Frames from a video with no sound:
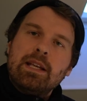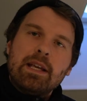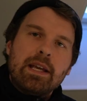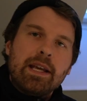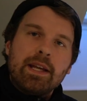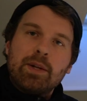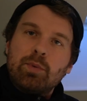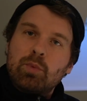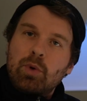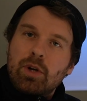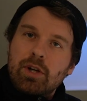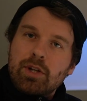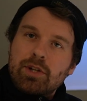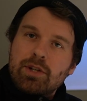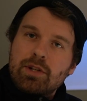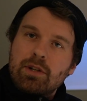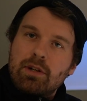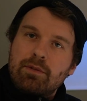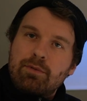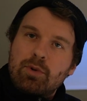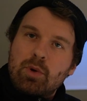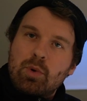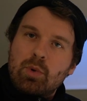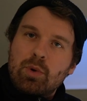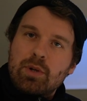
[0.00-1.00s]
It works,
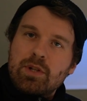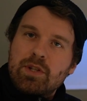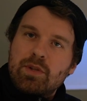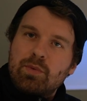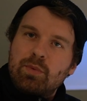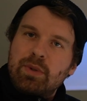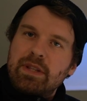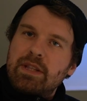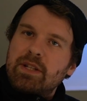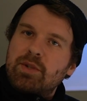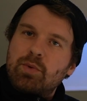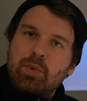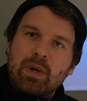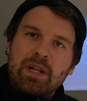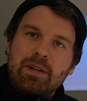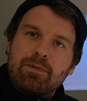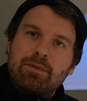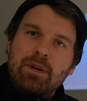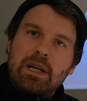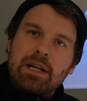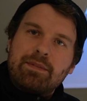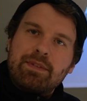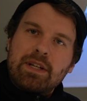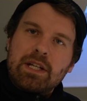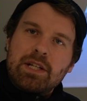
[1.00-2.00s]
of course, with the
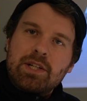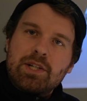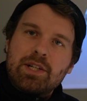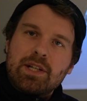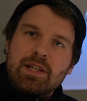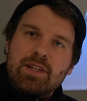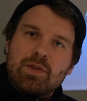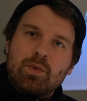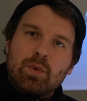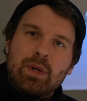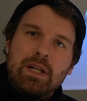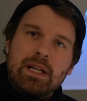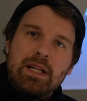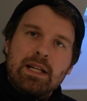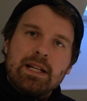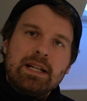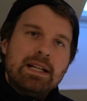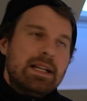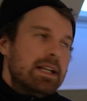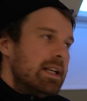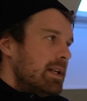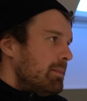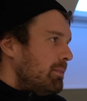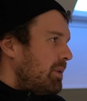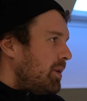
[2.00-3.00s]
25 inch as well,
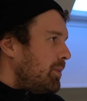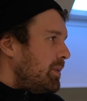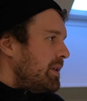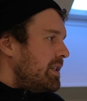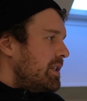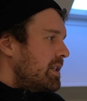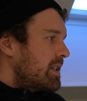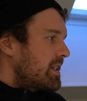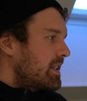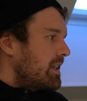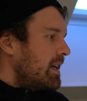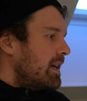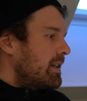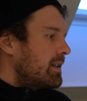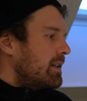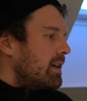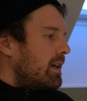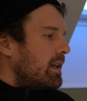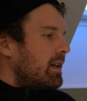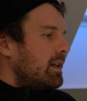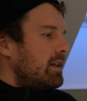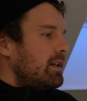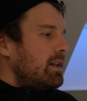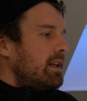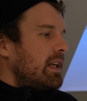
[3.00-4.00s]
but we just get
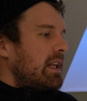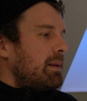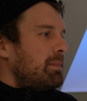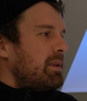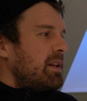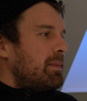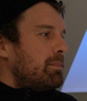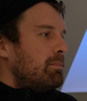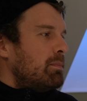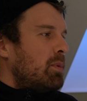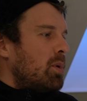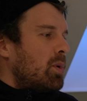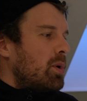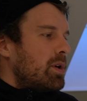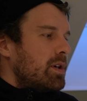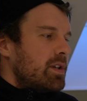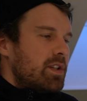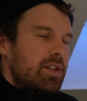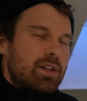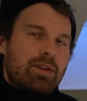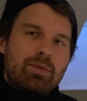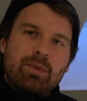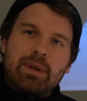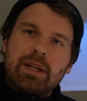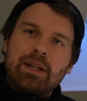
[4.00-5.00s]
a little bit more
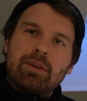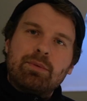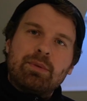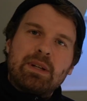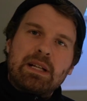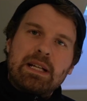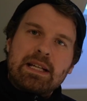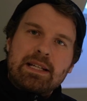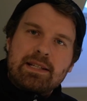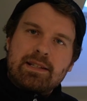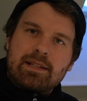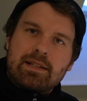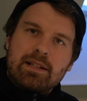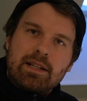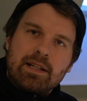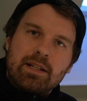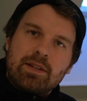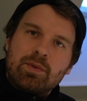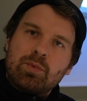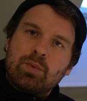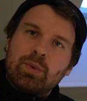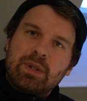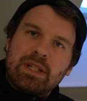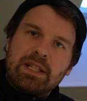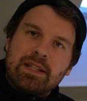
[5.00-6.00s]
screen real estate
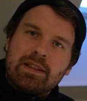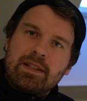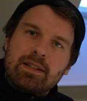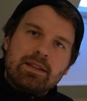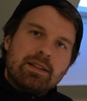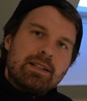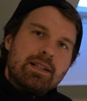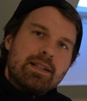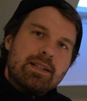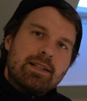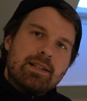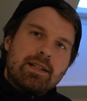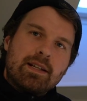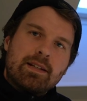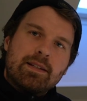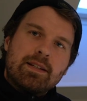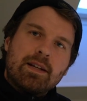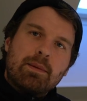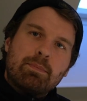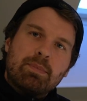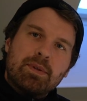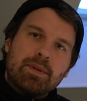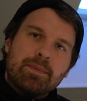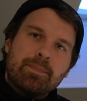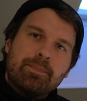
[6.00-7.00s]
with this
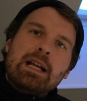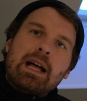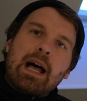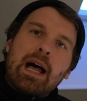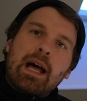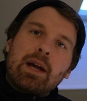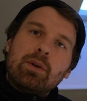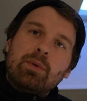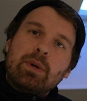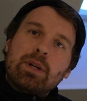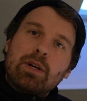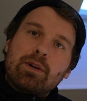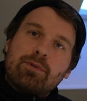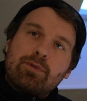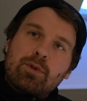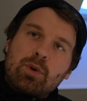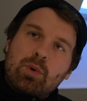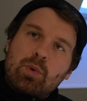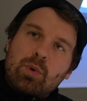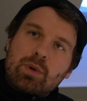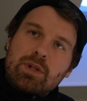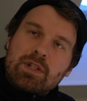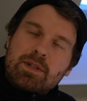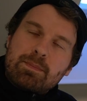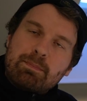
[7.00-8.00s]
setup. I will of
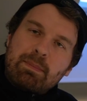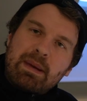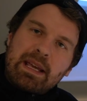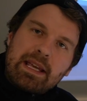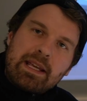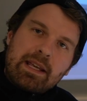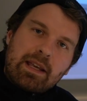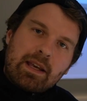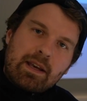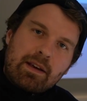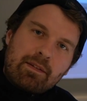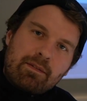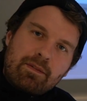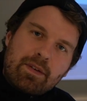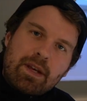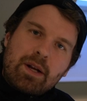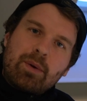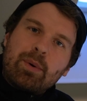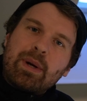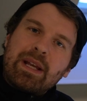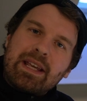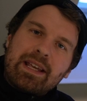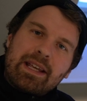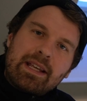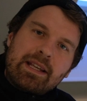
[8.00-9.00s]
course make a
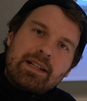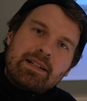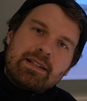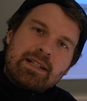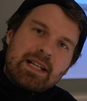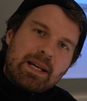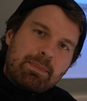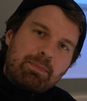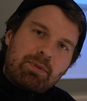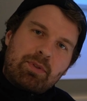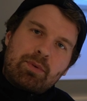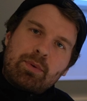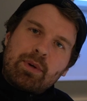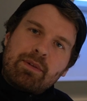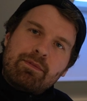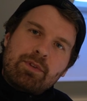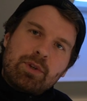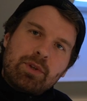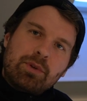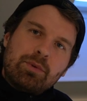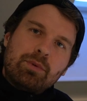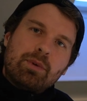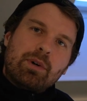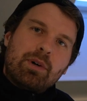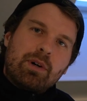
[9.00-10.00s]
very in-depth
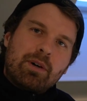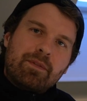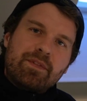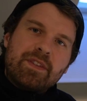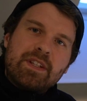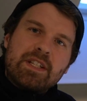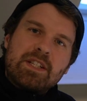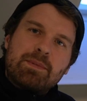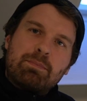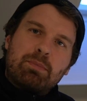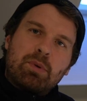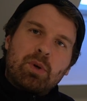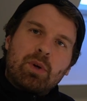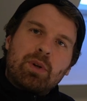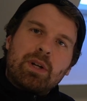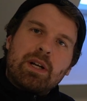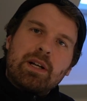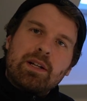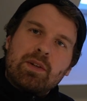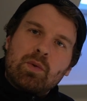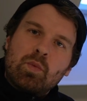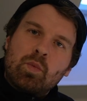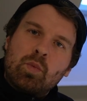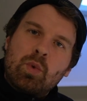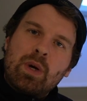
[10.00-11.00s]
review of this
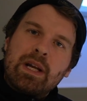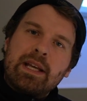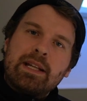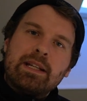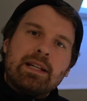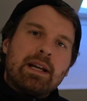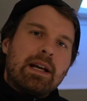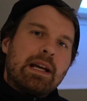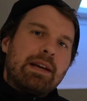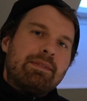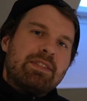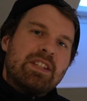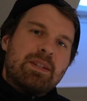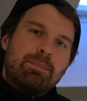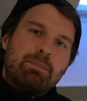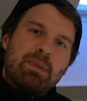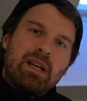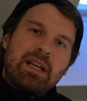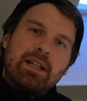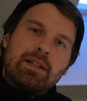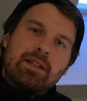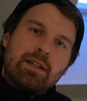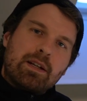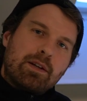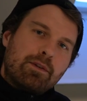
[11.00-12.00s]
product when I have
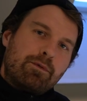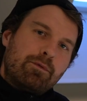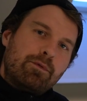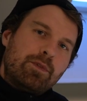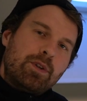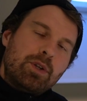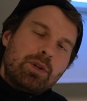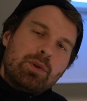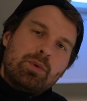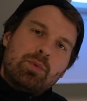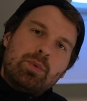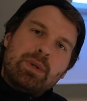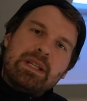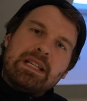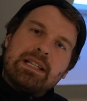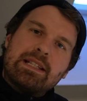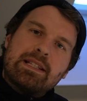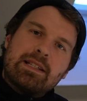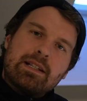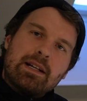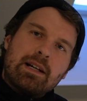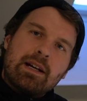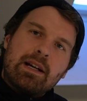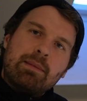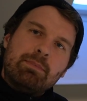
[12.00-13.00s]
spent a few weeks
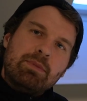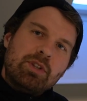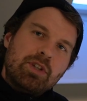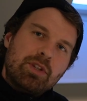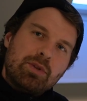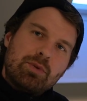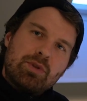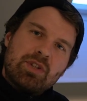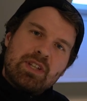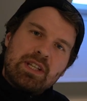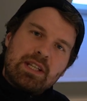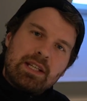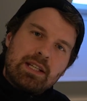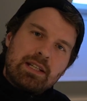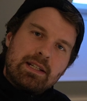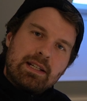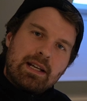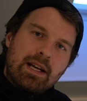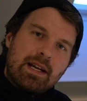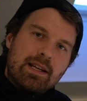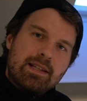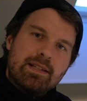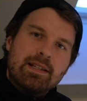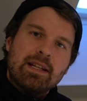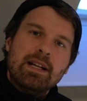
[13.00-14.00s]
time using it
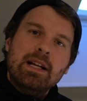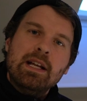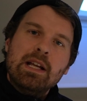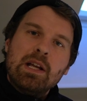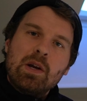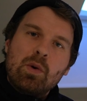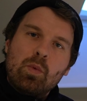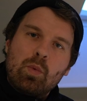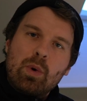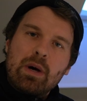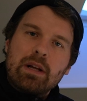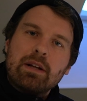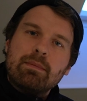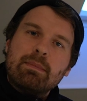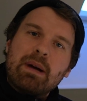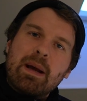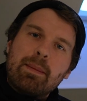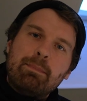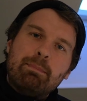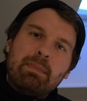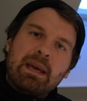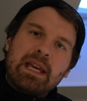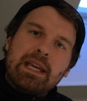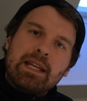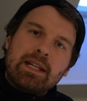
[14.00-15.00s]
as one of my
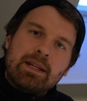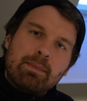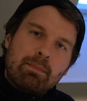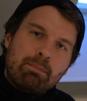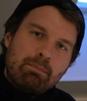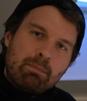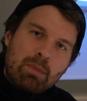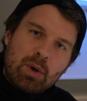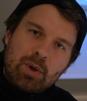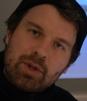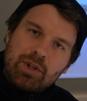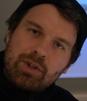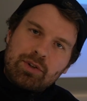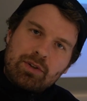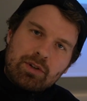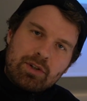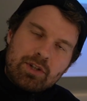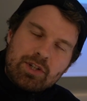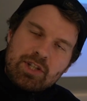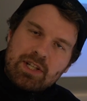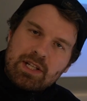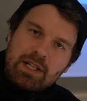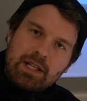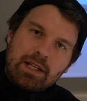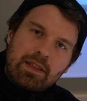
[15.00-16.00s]
main
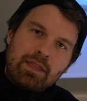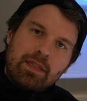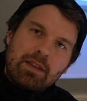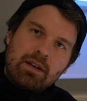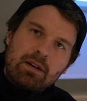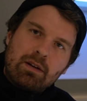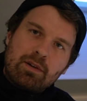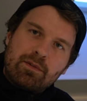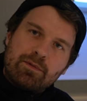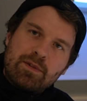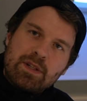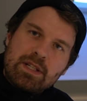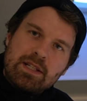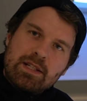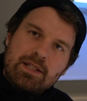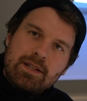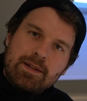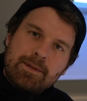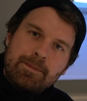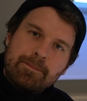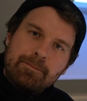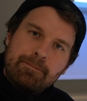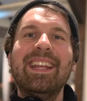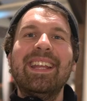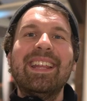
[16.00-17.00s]
monitors in the office.
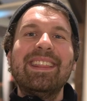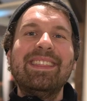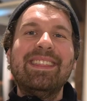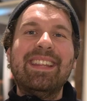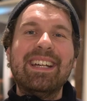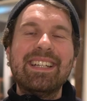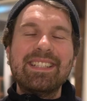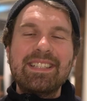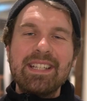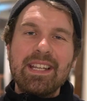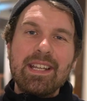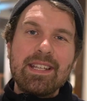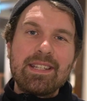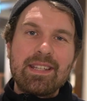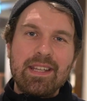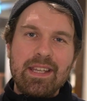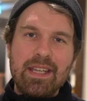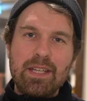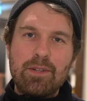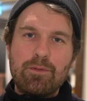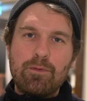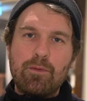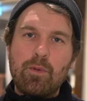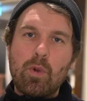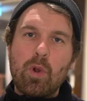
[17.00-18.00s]
That is
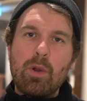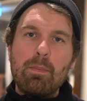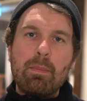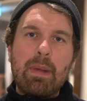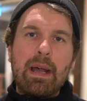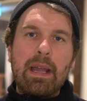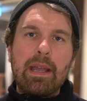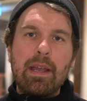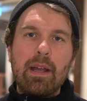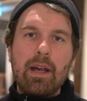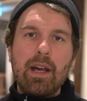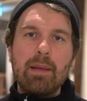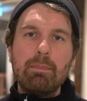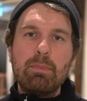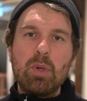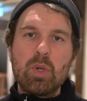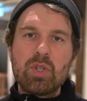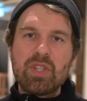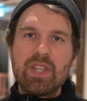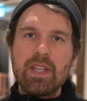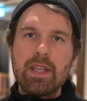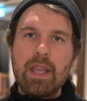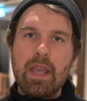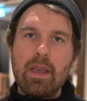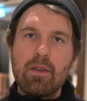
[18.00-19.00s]
it for my
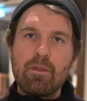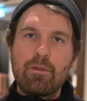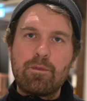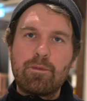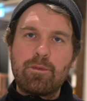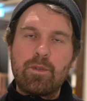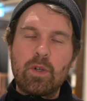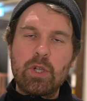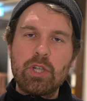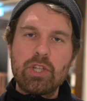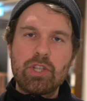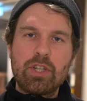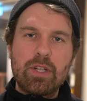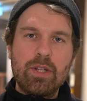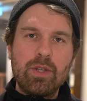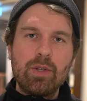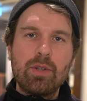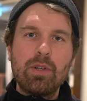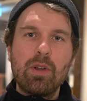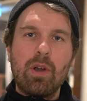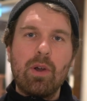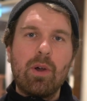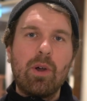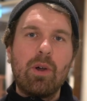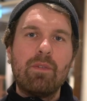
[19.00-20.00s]
unboxing and first
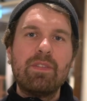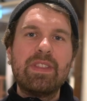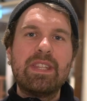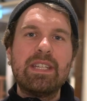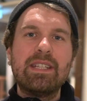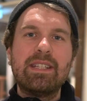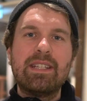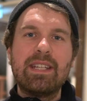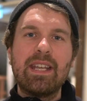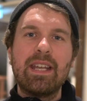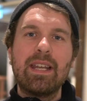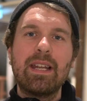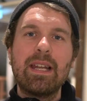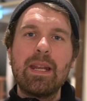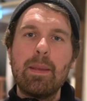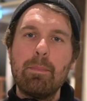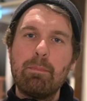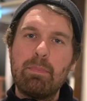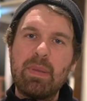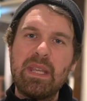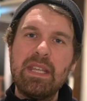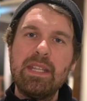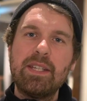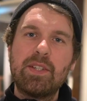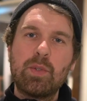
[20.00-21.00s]
look of the Dell
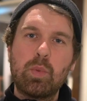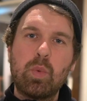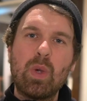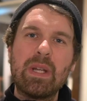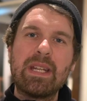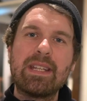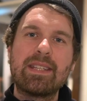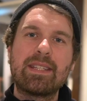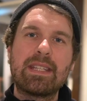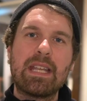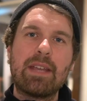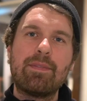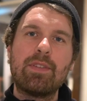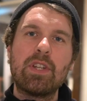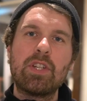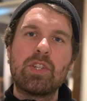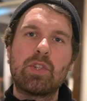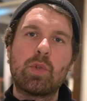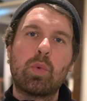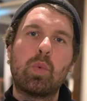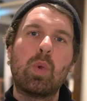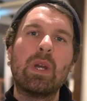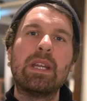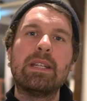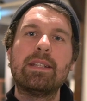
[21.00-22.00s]

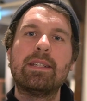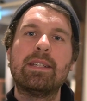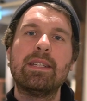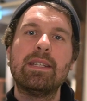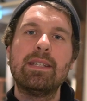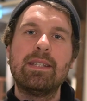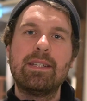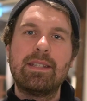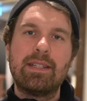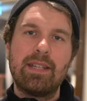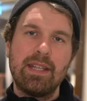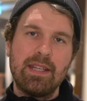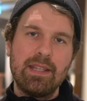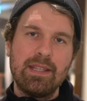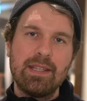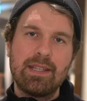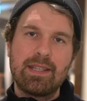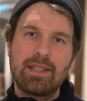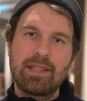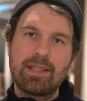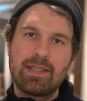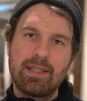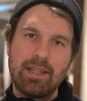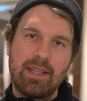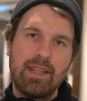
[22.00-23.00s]

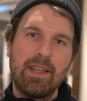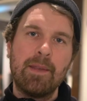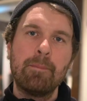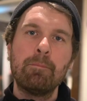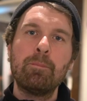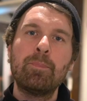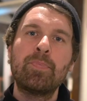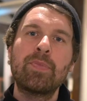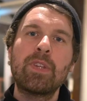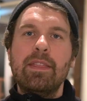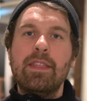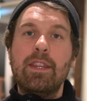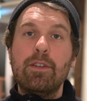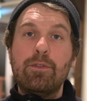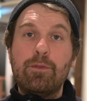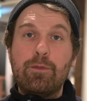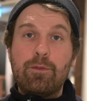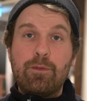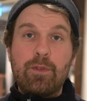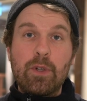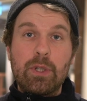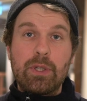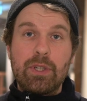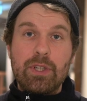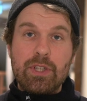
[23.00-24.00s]
P2720DC. The
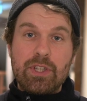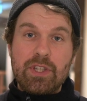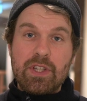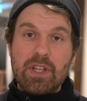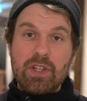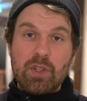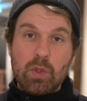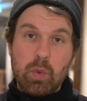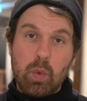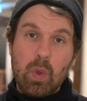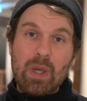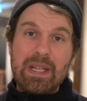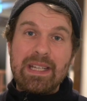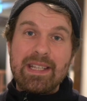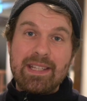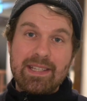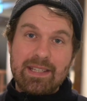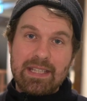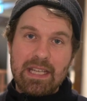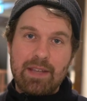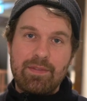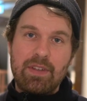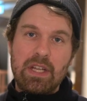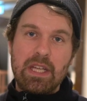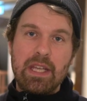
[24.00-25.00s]
first
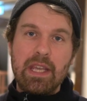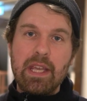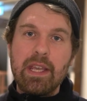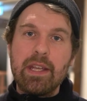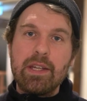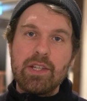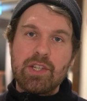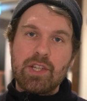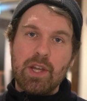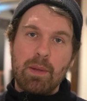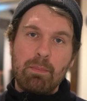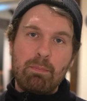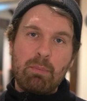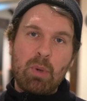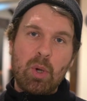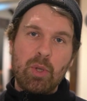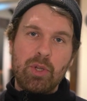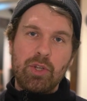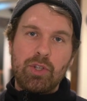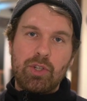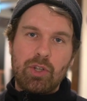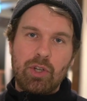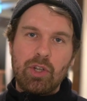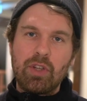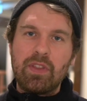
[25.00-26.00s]
27 inch
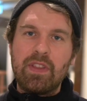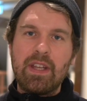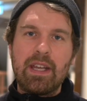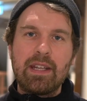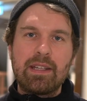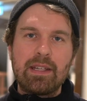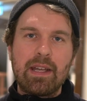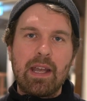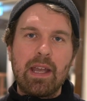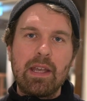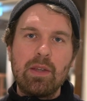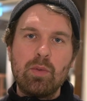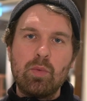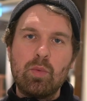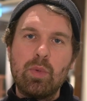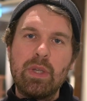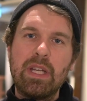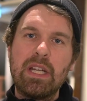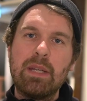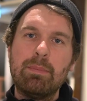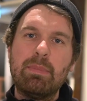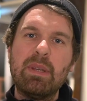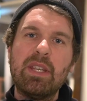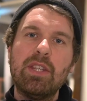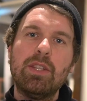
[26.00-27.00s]
monitor that I
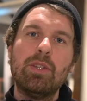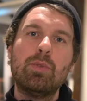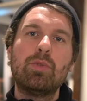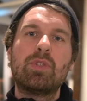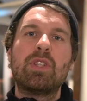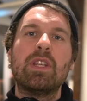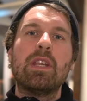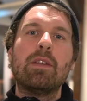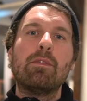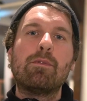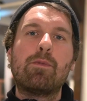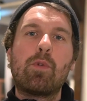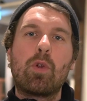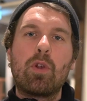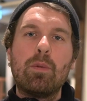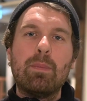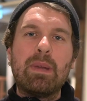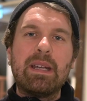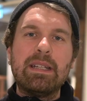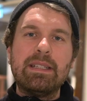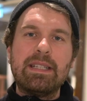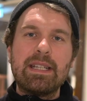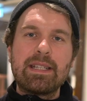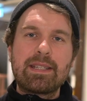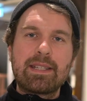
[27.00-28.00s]
will be using for
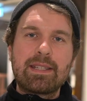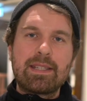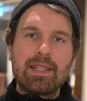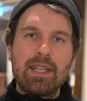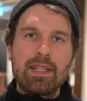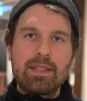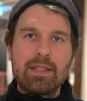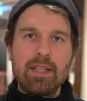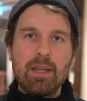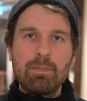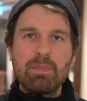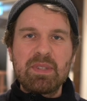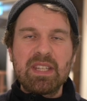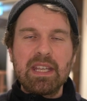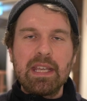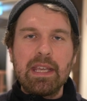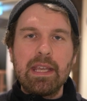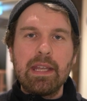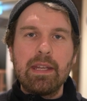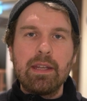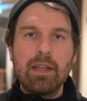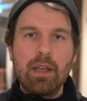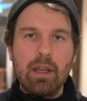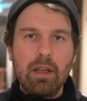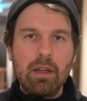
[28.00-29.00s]
my desk setups
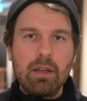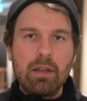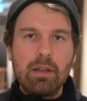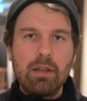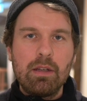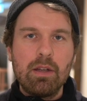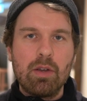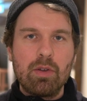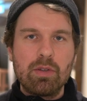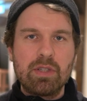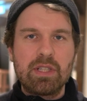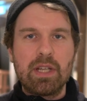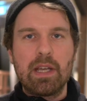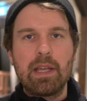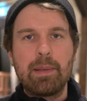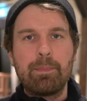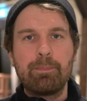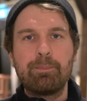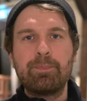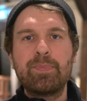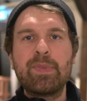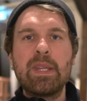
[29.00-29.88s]
in a long time.